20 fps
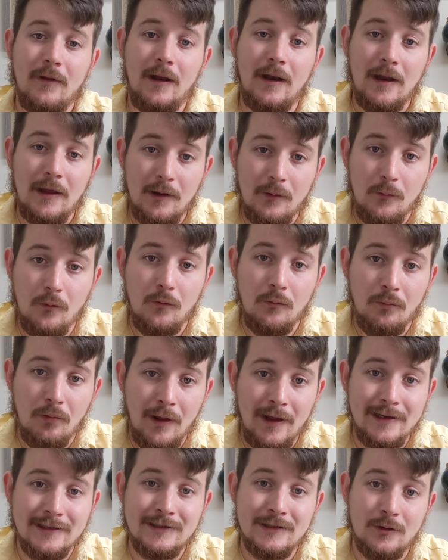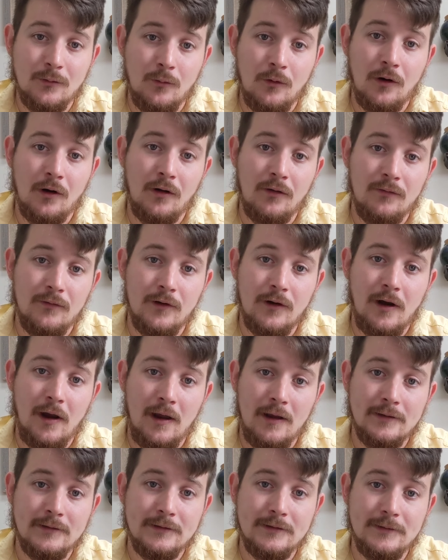and He will bless the work of your
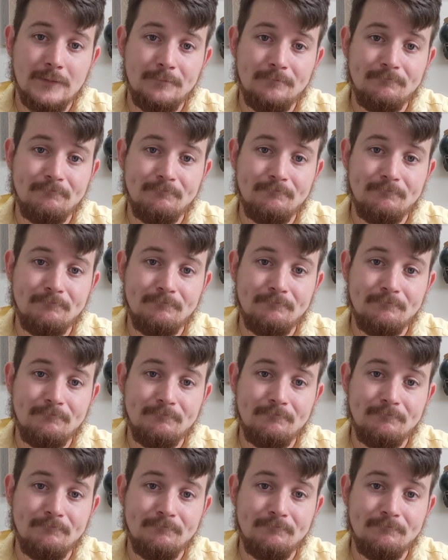hands.